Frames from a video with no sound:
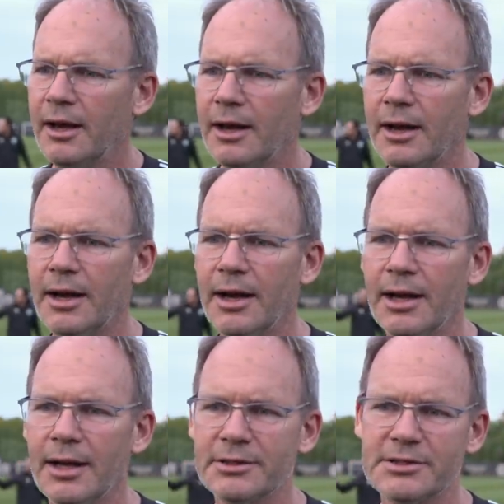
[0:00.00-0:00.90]

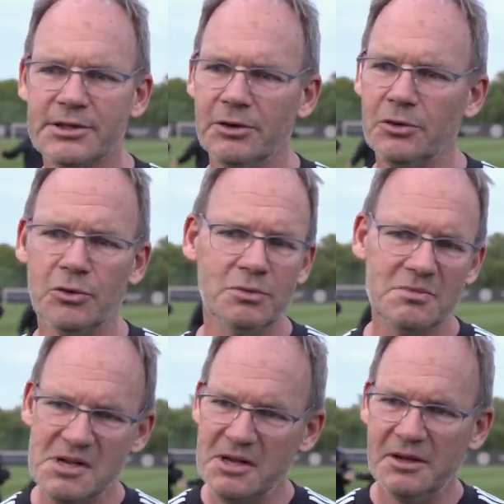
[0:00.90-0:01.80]
Uh, so,
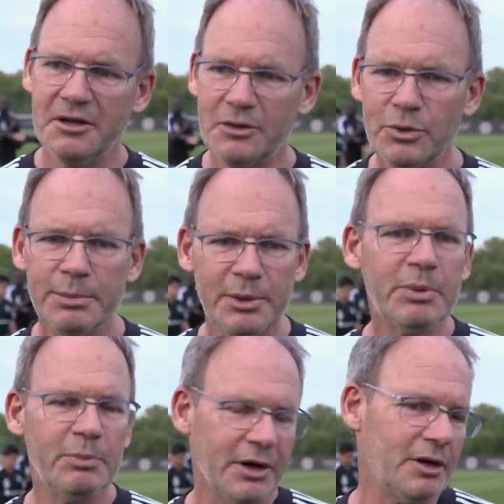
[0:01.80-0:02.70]
you know, we'll be
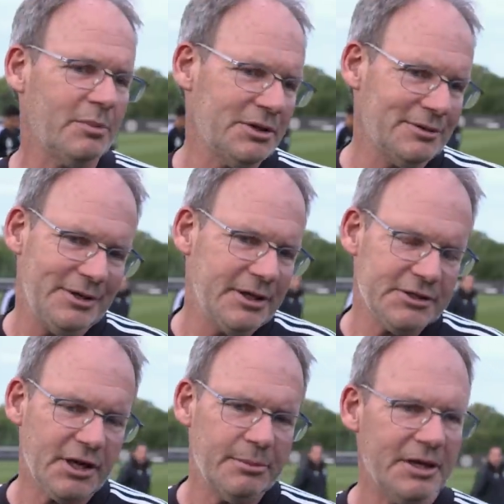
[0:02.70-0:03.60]
prepared, but you
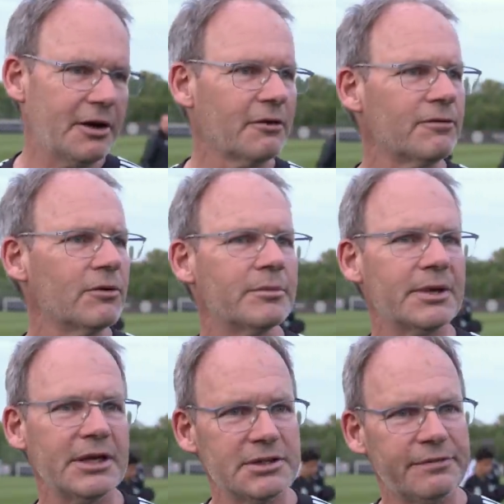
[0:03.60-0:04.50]
just got to be careful
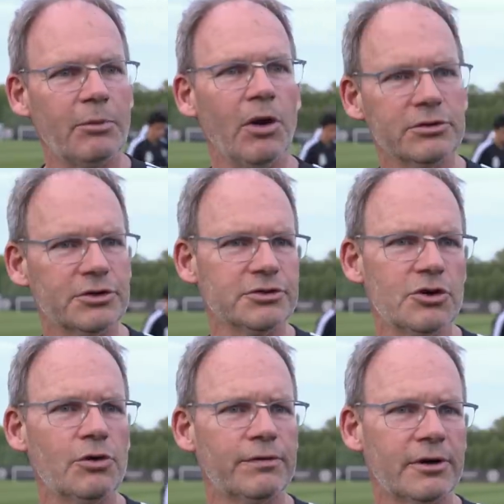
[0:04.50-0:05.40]
because if the ball
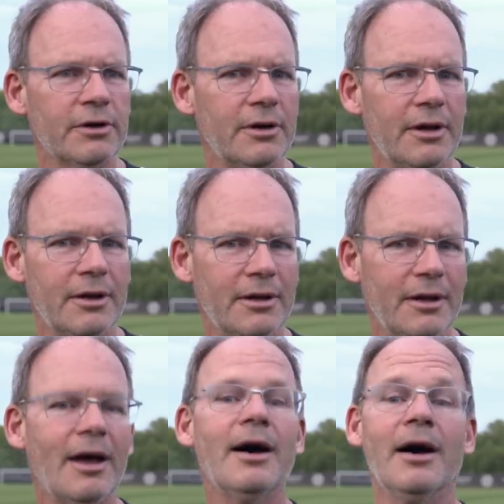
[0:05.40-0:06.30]
turns over,
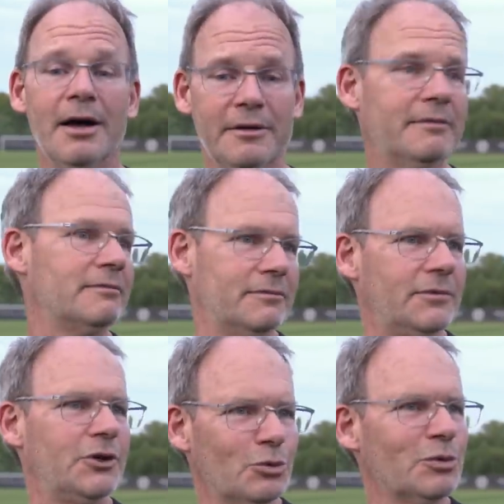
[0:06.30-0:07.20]
uh,
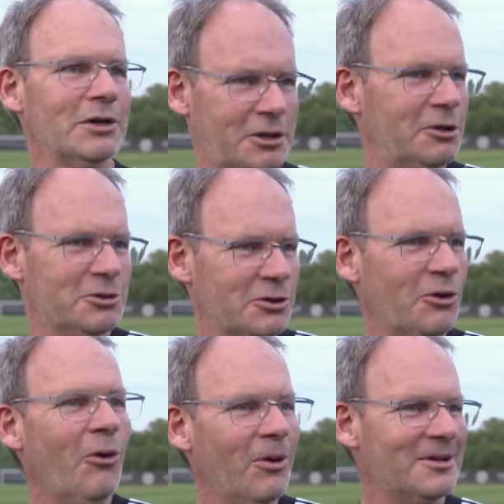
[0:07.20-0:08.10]
you're really close to
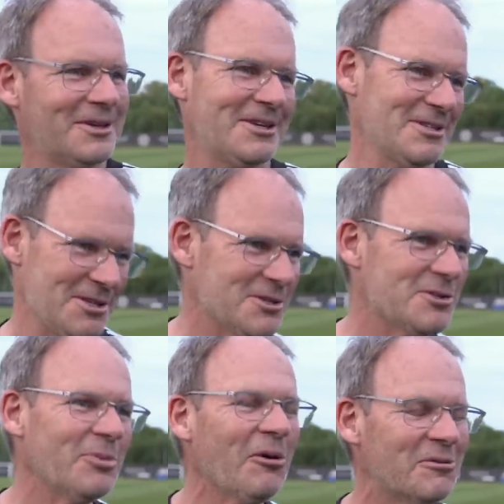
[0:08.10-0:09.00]
goal because it's a
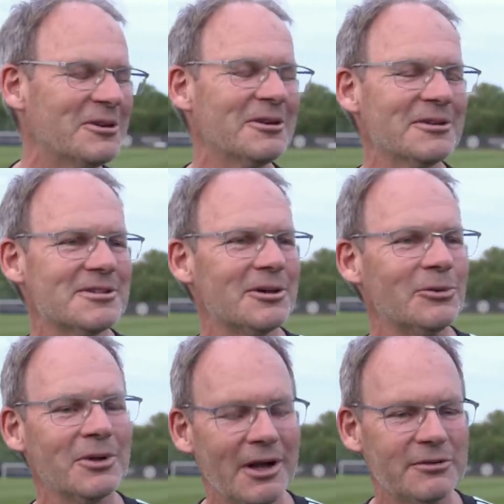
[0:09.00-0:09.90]
small field,
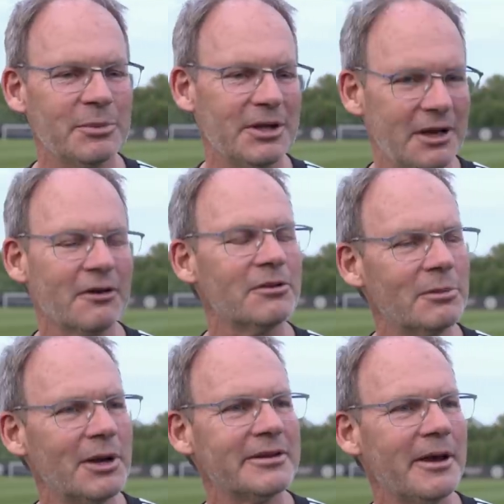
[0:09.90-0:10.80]
so we'll have to be
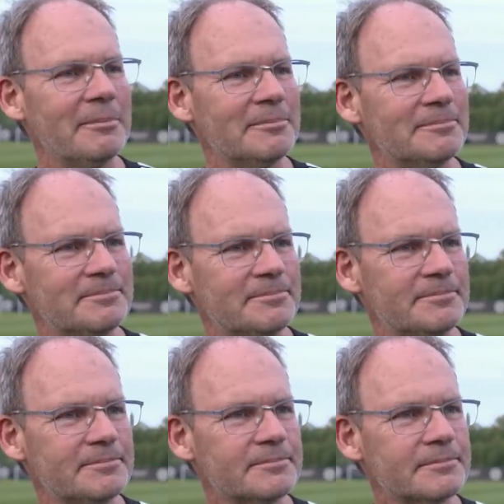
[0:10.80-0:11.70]
careful about that. Do you have
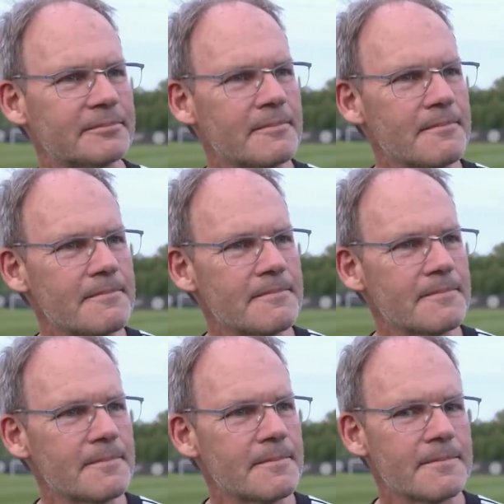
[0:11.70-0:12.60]
any updates on guys
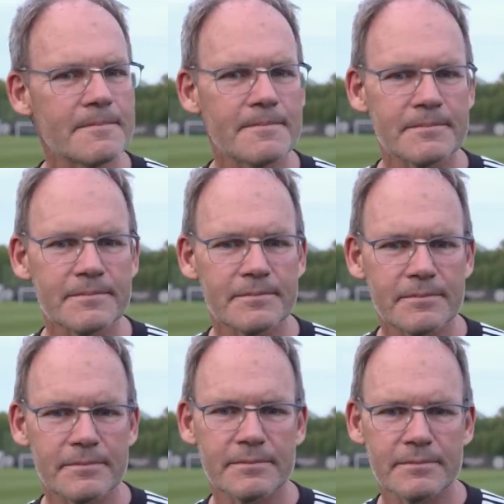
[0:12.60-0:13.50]
coming back from their
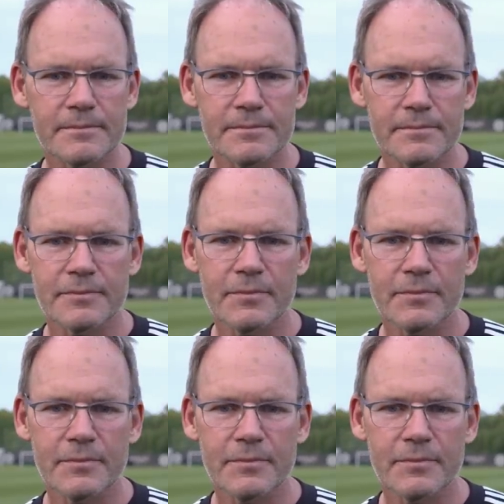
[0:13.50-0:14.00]
international tournaments?